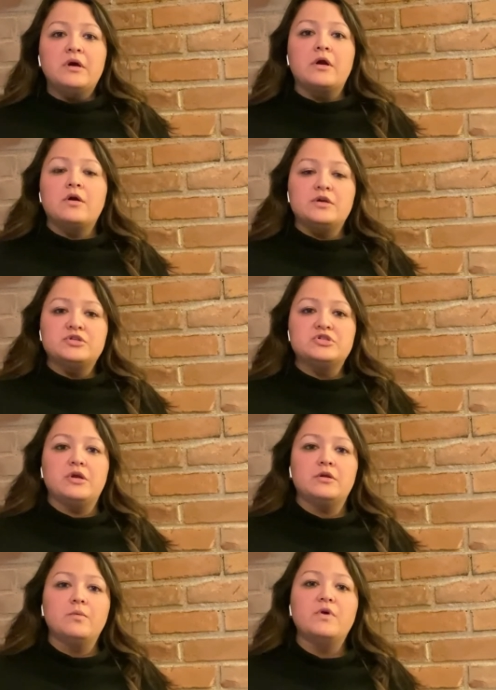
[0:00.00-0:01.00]
a
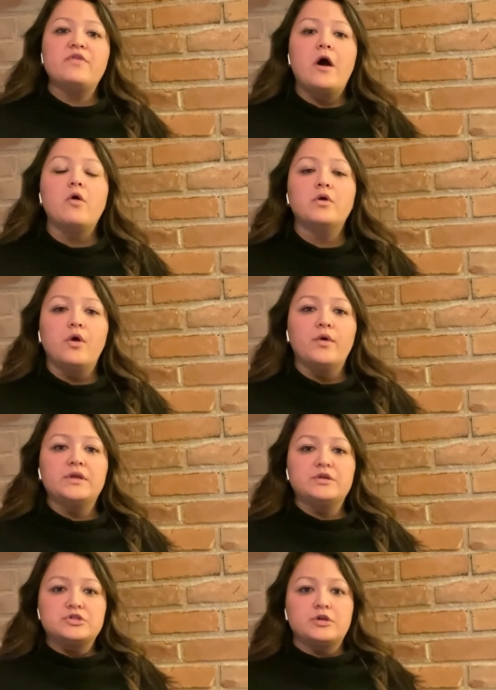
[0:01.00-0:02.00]
Christian without
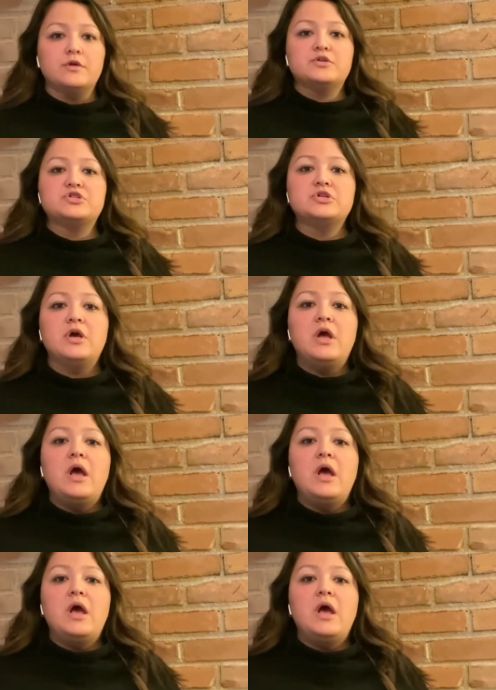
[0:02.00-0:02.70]
going to church?